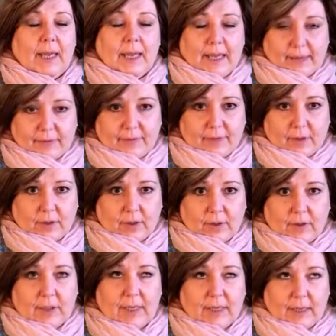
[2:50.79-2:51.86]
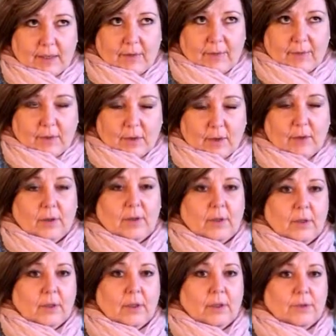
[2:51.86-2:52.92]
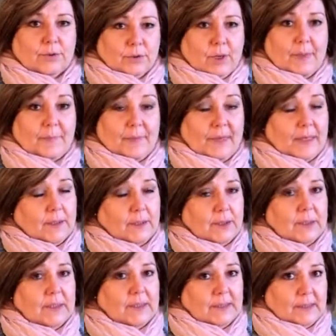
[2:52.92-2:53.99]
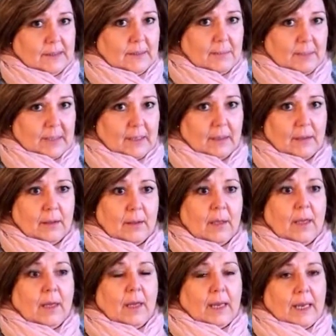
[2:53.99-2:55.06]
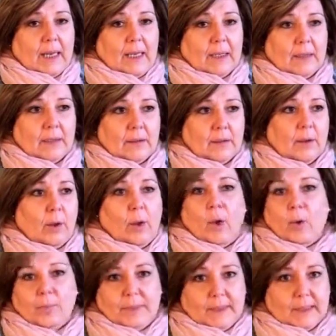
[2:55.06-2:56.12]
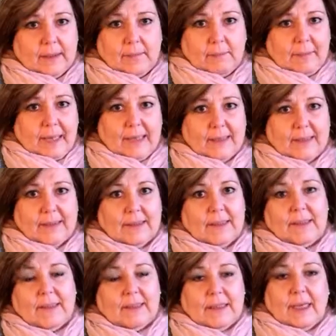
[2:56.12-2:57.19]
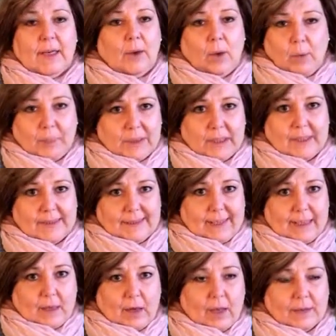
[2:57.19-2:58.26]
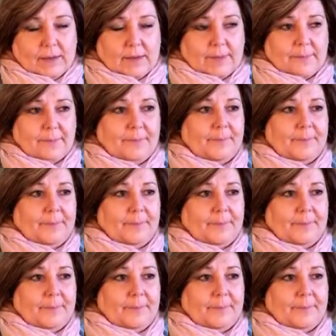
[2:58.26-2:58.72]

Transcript: ever, ever drop that just in the mail and hope that it makes it and hope it doesn't get lost.